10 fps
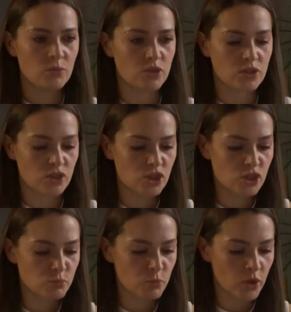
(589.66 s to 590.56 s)
but a
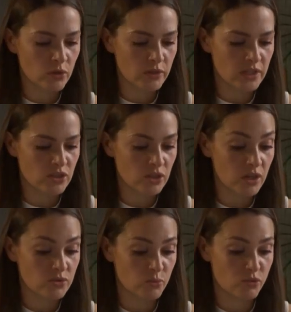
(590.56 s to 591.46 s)
spoiled,
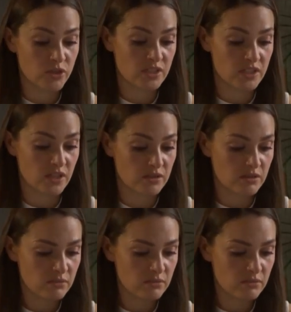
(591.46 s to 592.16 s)
entitled princess.